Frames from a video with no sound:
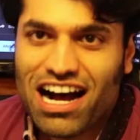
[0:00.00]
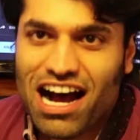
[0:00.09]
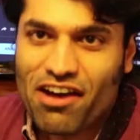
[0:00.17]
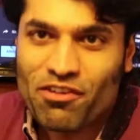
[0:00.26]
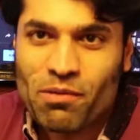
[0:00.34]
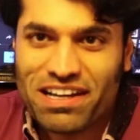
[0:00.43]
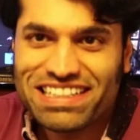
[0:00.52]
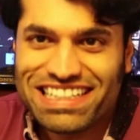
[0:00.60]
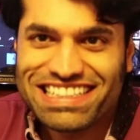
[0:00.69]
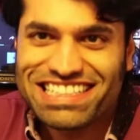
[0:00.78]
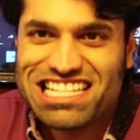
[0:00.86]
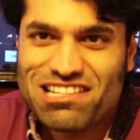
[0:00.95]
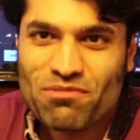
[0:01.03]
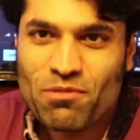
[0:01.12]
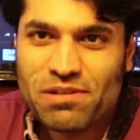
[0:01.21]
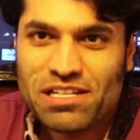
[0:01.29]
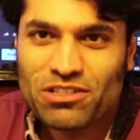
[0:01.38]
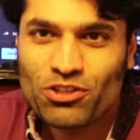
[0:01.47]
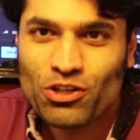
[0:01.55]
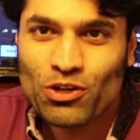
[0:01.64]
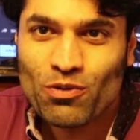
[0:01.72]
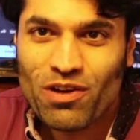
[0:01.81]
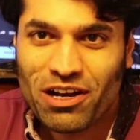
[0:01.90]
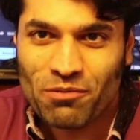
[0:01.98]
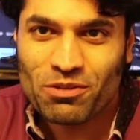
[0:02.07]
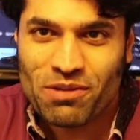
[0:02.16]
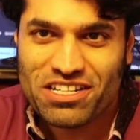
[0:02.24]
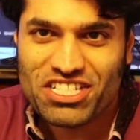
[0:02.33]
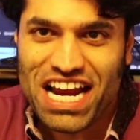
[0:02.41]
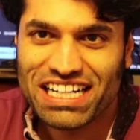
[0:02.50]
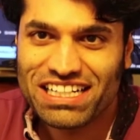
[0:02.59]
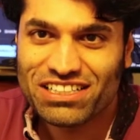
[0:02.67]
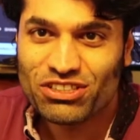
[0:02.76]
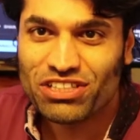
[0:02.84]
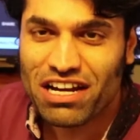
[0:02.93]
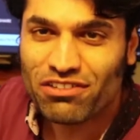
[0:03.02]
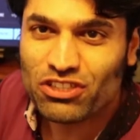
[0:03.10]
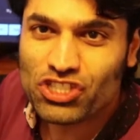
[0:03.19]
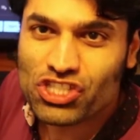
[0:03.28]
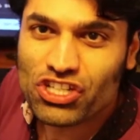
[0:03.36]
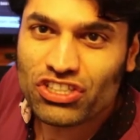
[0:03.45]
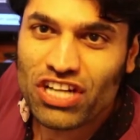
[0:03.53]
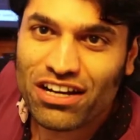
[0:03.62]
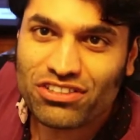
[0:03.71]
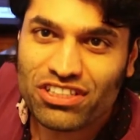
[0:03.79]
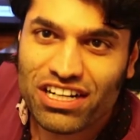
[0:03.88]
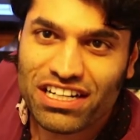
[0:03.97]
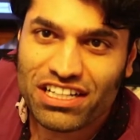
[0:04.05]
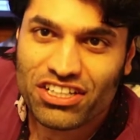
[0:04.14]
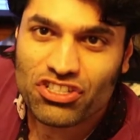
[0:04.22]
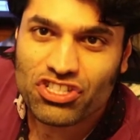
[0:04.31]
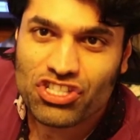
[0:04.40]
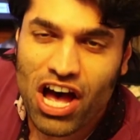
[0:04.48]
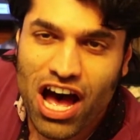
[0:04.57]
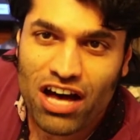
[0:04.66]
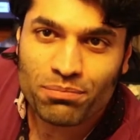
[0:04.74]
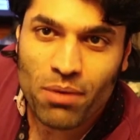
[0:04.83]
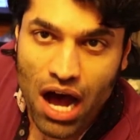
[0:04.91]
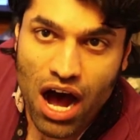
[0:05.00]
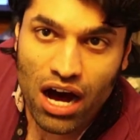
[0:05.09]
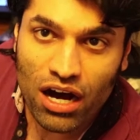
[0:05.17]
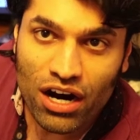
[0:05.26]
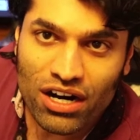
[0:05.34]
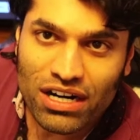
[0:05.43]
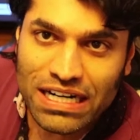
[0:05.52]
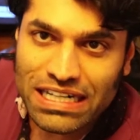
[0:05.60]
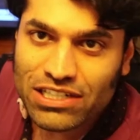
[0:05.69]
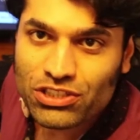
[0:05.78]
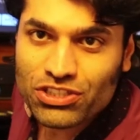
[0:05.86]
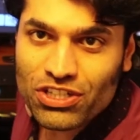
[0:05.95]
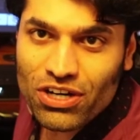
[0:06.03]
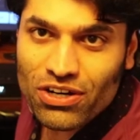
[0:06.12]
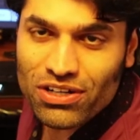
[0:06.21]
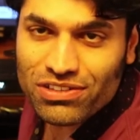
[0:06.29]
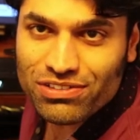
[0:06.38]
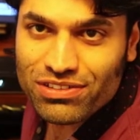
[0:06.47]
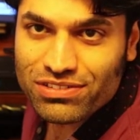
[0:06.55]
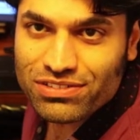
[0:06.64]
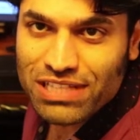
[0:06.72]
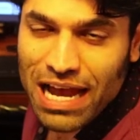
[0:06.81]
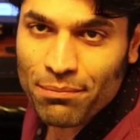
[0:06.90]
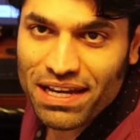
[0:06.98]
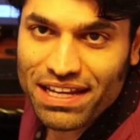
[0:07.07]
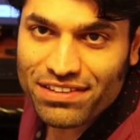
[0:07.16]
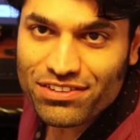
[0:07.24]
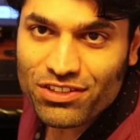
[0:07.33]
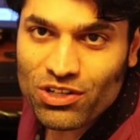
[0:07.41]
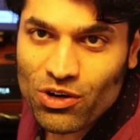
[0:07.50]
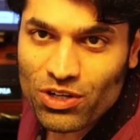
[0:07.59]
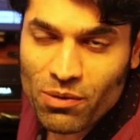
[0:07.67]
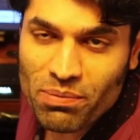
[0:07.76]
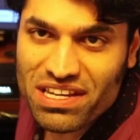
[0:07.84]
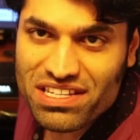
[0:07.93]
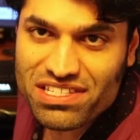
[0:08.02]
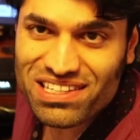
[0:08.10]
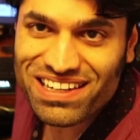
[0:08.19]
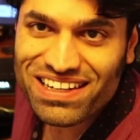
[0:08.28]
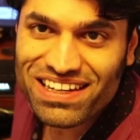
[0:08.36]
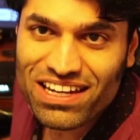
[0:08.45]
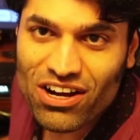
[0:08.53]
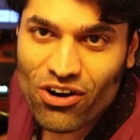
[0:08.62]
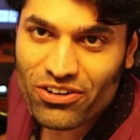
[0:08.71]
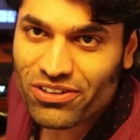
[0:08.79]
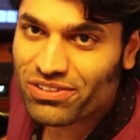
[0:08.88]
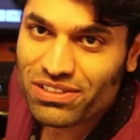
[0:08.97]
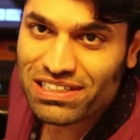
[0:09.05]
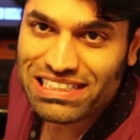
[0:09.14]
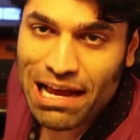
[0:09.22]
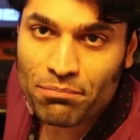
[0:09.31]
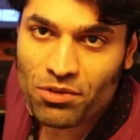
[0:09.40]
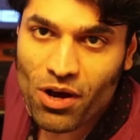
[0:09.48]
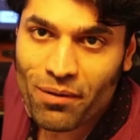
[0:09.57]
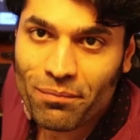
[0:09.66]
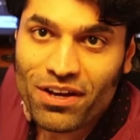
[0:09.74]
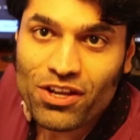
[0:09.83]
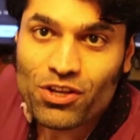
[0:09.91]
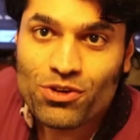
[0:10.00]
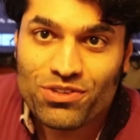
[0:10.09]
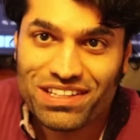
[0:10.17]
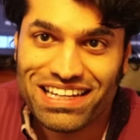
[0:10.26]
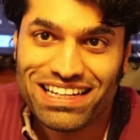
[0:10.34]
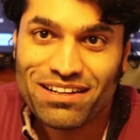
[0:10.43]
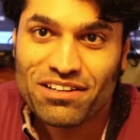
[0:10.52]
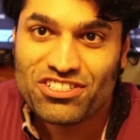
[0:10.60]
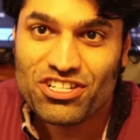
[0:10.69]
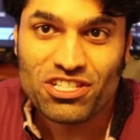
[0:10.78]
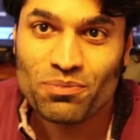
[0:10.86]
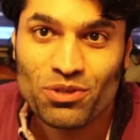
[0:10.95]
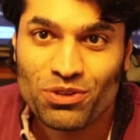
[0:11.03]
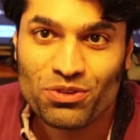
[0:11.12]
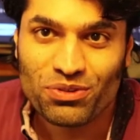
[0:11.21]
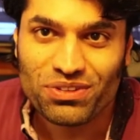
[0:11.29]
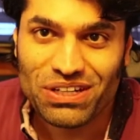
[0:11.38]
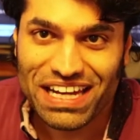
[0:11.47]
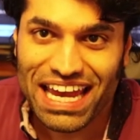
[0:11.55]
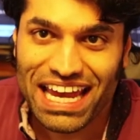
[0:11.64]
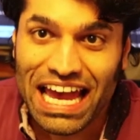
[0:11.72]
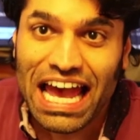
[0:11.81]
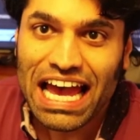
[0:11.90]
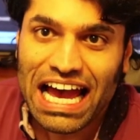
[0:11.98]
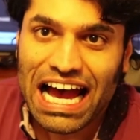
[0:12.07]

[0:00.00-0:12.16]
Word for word: Hi everybody, this is Bhupinder Tube. Welcome to my channel. Today I want to show you how to connect your sound bar to your tablet or your P C or your laptop using just Bluetooth, okay?